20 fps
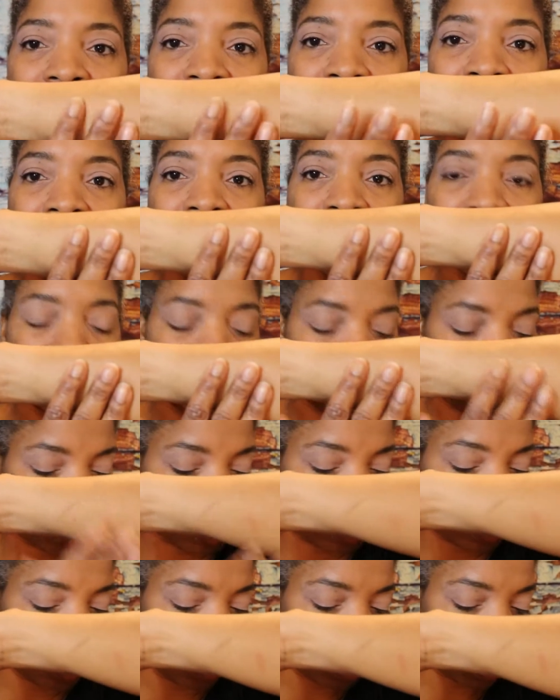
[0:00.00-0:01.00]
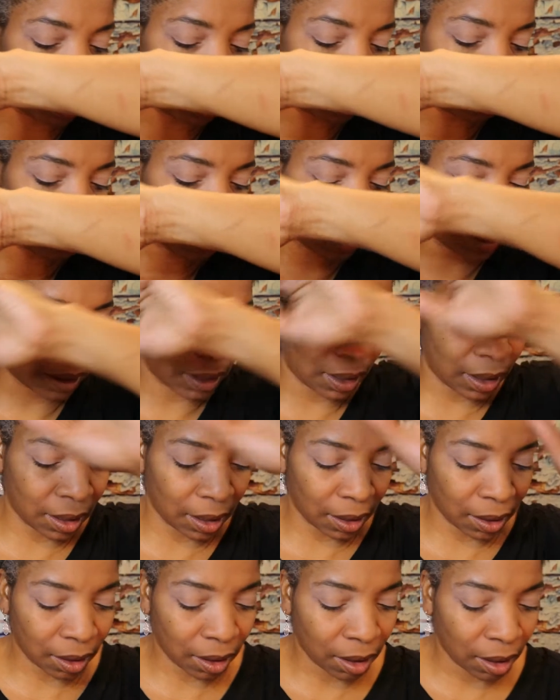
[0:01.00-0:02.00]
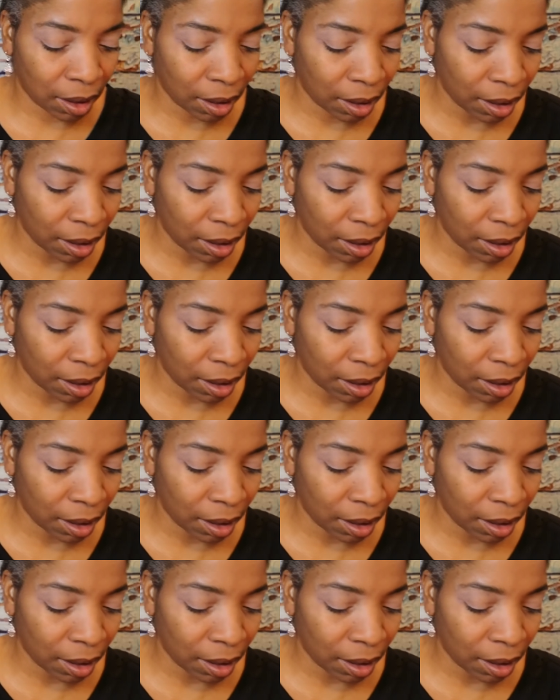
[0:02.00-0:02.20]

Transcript: here, let me see here.